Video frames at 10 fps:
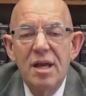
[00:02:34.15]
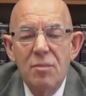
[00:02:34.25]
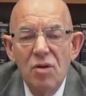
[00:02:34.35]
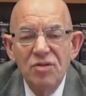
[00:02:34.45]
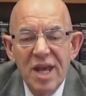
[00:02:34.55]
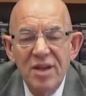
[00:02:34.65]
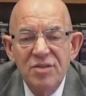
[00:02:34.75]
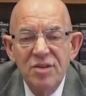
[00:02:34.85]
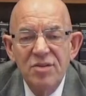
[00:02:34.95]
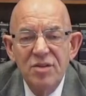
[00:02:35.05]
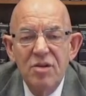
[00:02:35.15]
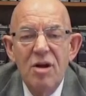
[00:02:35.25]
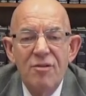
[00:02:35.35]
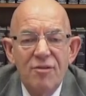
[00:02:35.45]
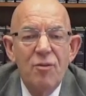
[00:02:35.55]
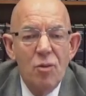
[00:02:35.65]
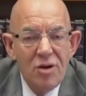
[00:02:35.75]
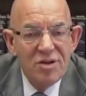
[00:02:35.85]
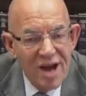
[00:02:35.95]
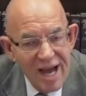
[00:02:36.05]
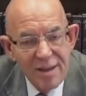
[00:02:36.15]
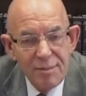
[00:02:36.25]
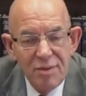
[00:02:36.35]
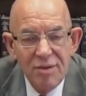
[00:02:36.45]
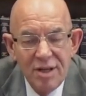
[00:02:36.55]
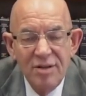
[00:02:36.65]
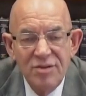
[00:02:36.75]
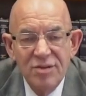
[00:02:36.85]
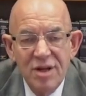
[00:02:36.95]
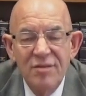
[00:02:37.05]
In most cases, there are 4 time periods